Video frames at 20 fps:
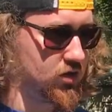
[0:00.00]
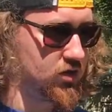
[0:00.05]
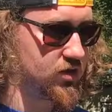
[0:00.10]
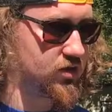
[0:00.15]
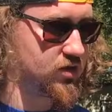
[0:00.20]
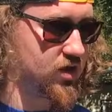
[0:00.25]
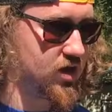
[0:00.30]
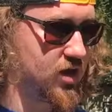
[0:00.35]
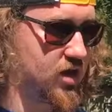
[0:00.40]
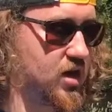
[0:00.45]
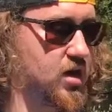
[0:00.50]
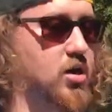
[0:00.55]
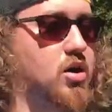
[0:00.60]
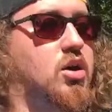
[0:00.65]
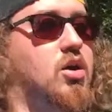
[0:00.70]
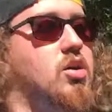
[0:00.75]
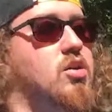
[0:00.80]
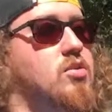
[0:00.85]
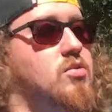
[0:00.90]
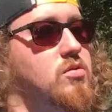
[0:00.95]
The
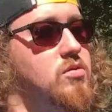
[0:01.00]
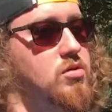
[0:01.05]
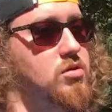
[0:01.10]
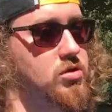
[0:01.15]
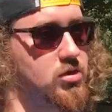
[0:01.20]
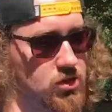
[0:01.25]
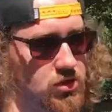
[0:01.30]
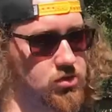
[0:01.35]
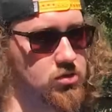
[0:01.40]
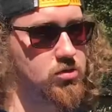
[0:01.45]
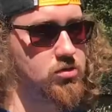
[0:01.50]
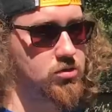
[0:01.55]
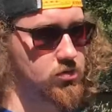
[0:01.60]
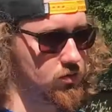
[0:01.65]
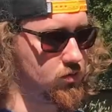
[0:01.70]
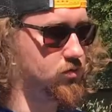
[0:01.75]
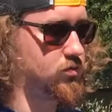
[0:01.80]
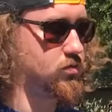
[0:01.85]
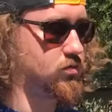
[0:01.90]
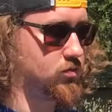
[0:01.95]
sound
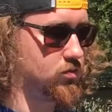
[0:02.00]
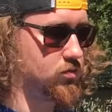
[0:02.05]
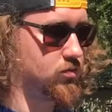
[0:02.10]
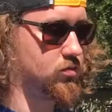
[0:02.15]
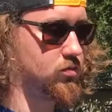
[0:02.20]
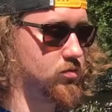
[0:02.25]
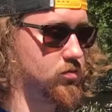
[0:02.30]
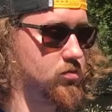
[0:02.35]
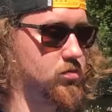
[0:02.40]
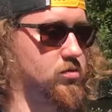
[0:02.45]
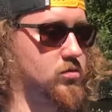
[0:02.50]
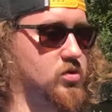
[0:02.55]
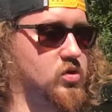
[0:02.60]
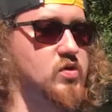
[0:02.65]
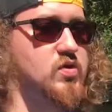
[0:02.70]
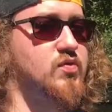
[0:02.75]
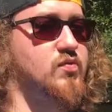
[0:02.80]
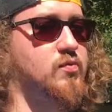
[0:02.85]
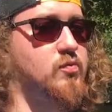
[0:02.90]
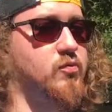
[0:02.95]

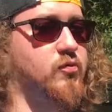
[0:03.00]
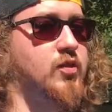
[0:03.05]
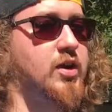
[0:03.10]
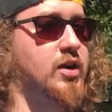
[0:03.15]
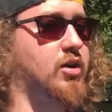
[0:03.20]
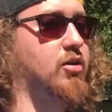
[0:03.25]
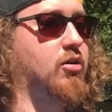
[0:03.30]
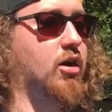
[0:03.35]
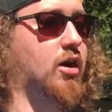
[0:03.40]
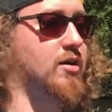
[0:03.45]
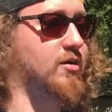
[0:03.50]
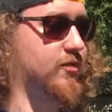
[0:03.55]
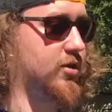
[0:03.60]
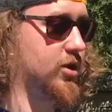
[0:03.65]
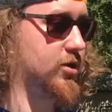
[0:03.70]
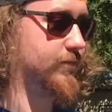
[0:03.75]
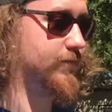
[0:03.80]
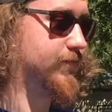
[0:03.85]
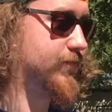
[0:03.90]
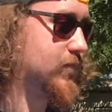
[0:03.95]
is very
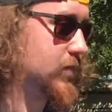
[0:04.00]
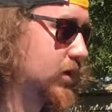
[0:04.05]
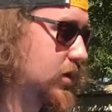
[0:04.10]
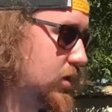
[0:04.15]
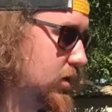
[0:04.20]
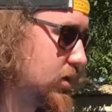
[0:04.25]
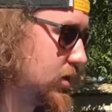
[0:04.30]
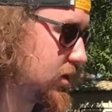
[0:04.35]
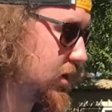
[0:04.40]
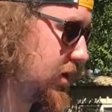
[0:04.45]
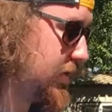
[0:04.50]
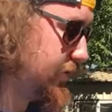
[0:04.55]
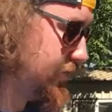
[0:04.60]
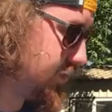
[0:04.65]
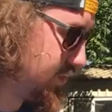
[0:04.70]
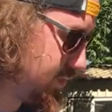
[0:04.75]
gratifying. Okay?